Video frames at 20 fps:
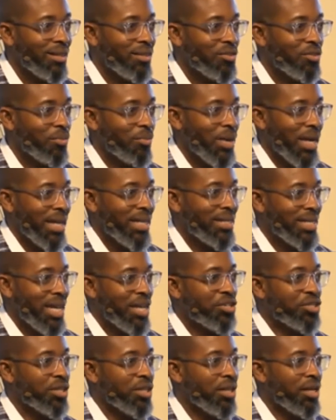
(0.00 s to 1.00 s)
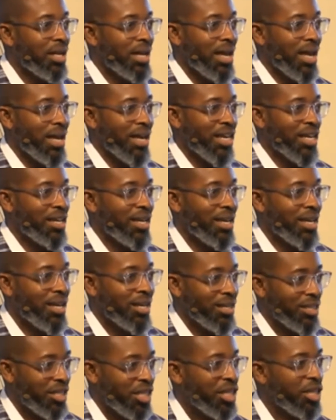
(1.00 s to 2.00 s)
So by intention, I
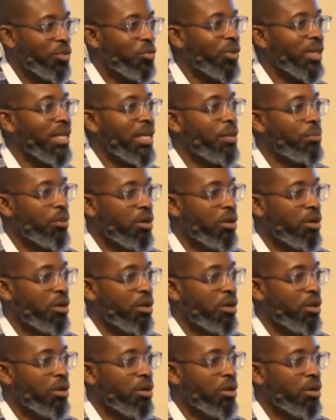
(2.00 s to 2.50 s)
continually